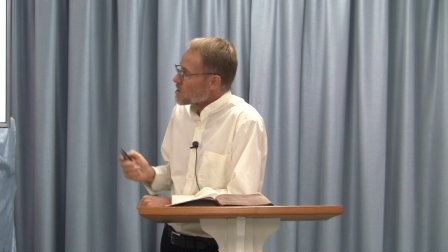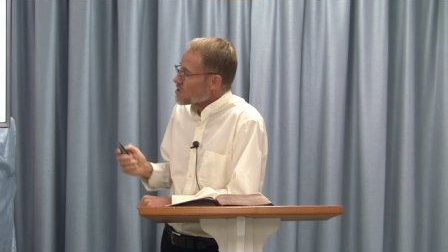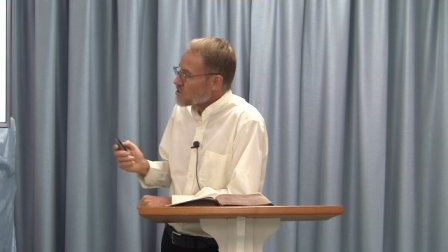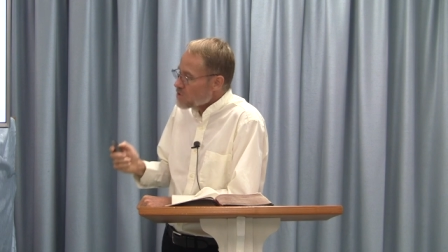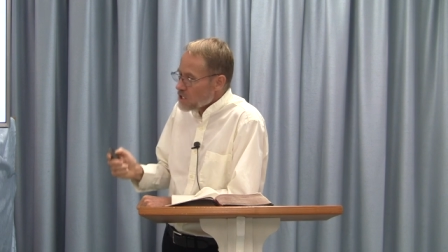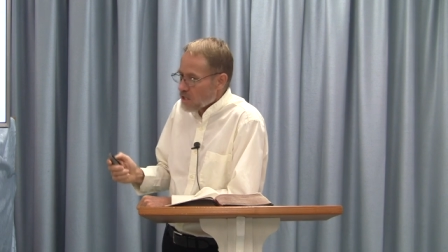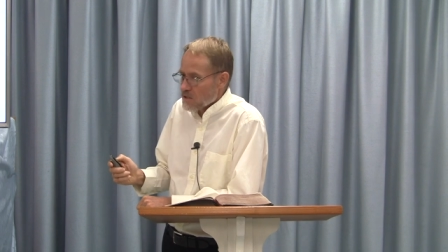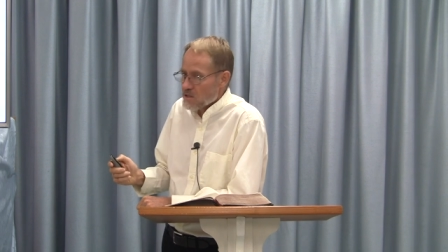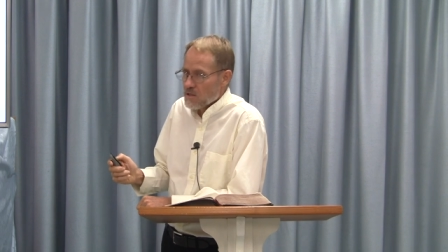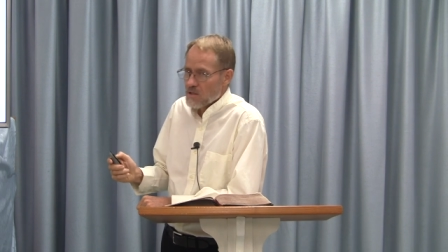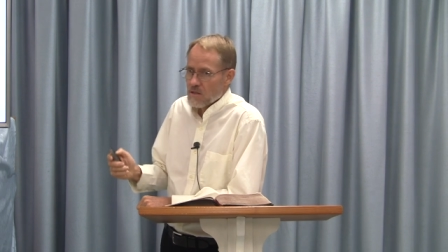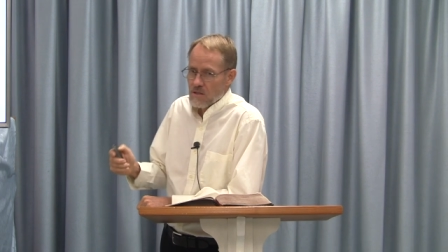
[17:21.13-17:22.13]

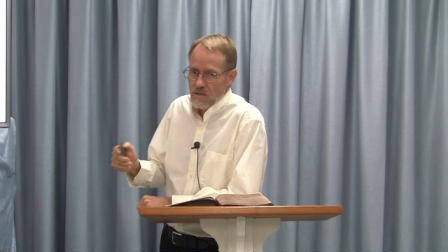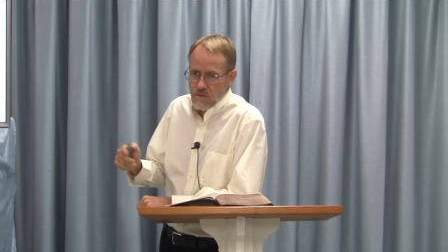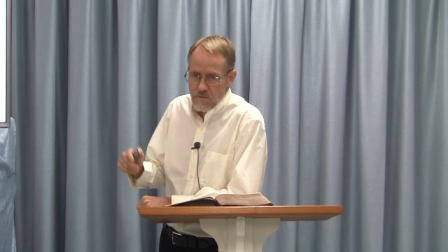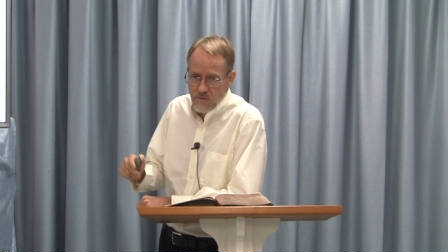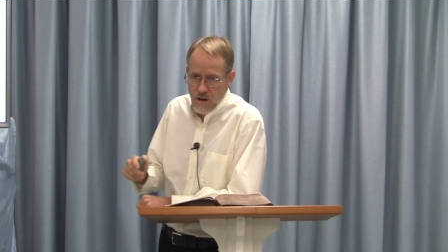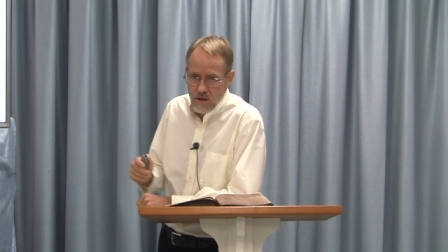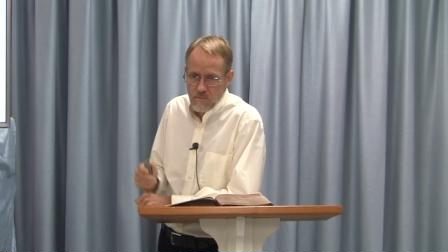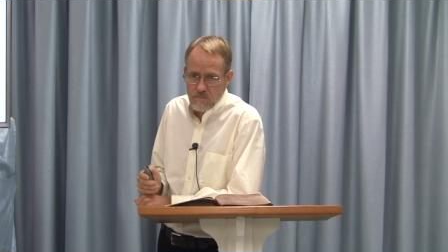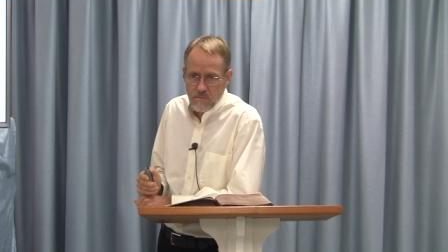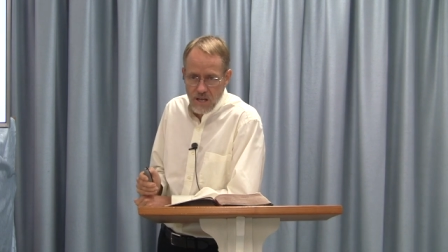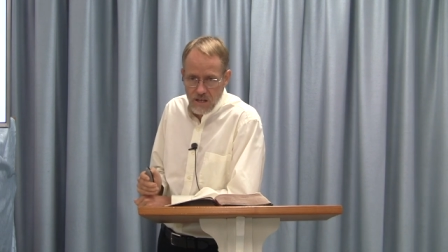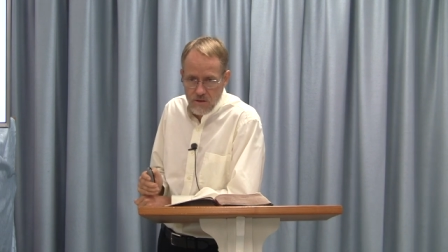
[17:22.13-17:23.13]
seat from
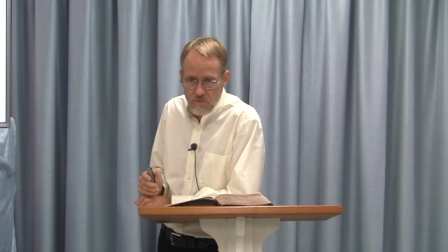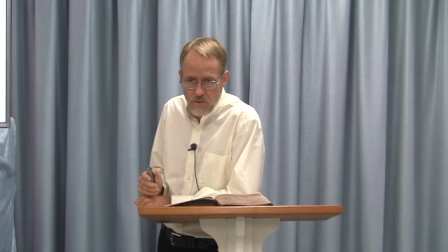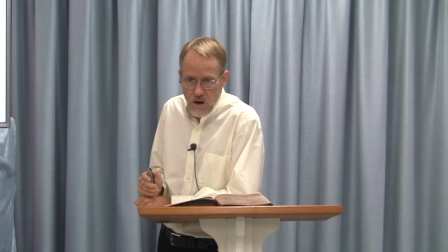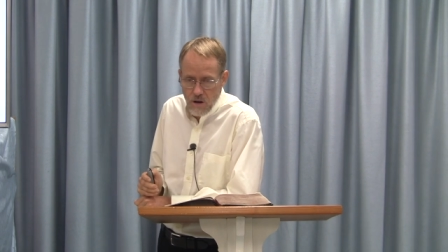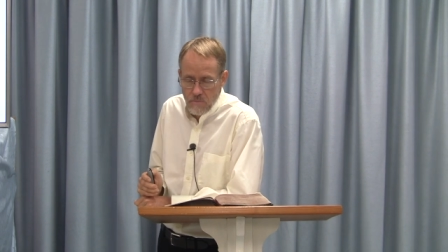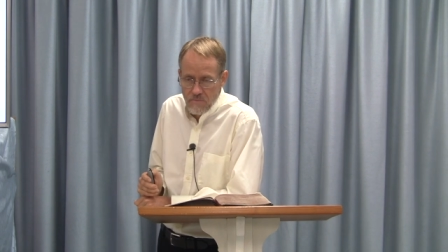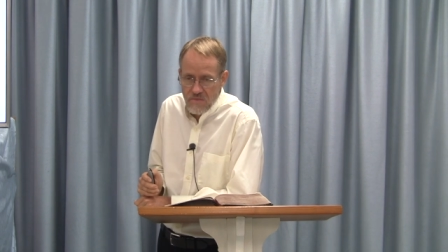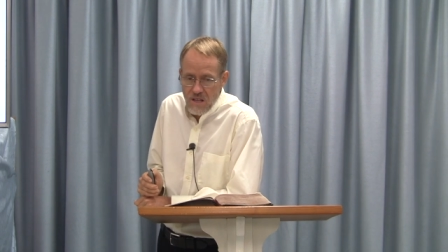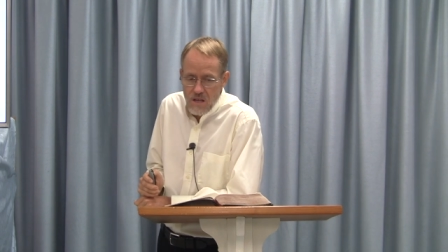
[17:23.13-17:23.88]
pagan Rome.